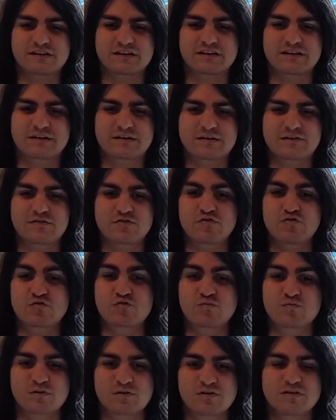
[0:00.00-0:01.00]
like
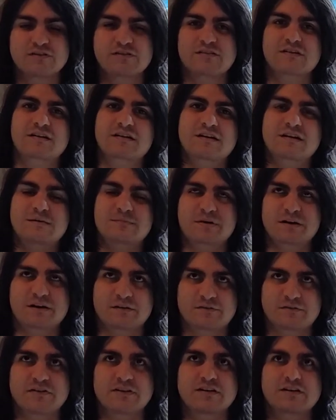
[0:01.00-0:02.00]
numerous
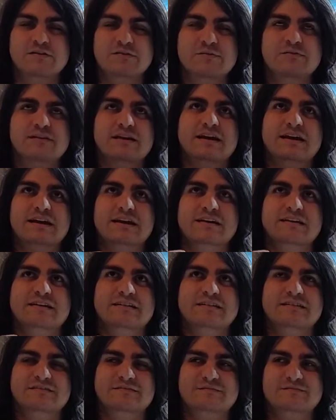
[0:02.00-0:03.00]
pickups videos,
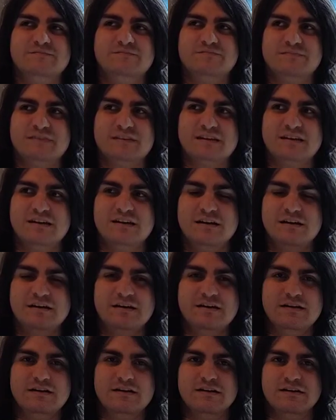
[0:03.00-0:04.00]
and
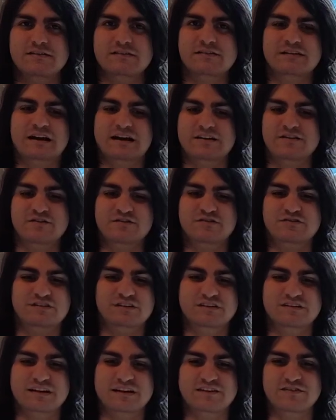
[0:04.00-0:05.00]
because I usually
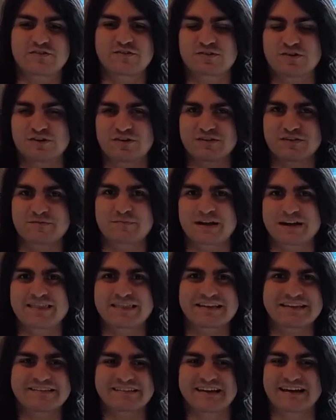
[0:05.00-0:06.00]
take too long to make
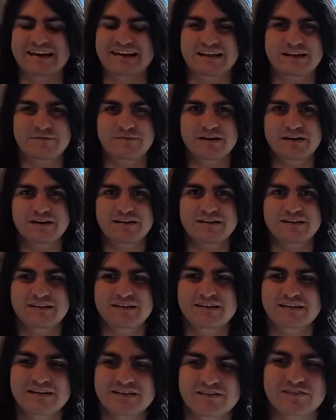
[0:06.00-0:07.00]
these anyway.
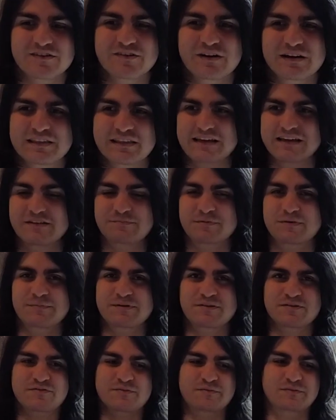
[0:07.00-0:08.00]
So I think it'd be
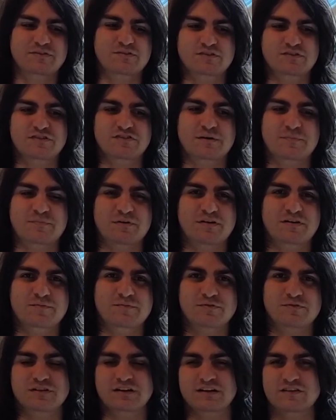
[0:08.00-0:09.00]
better for me to just separate them
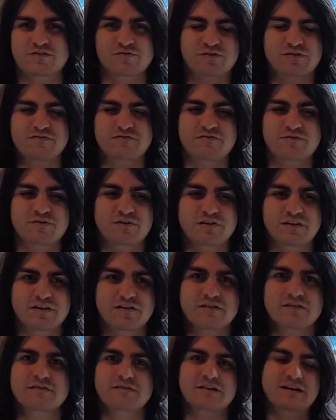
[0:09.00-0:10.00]
to like 3 or 4 a year.
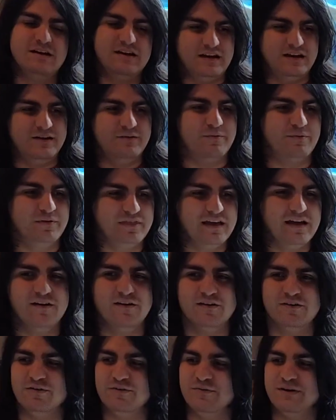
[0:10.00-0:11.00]
Anyway, with that
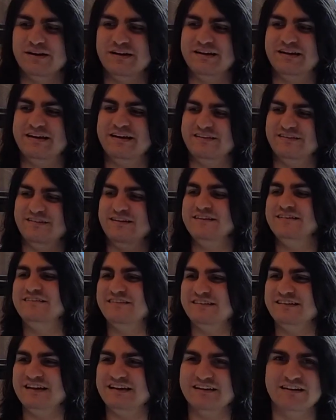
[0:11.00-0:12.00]
out of the way, as you can
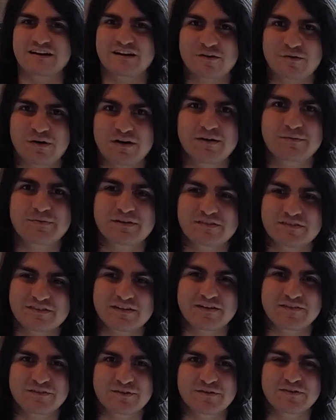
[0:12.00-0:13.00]
see, I got quite a bit of
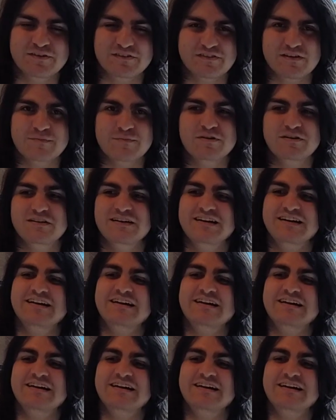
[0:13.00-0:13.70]
stuff during the summer.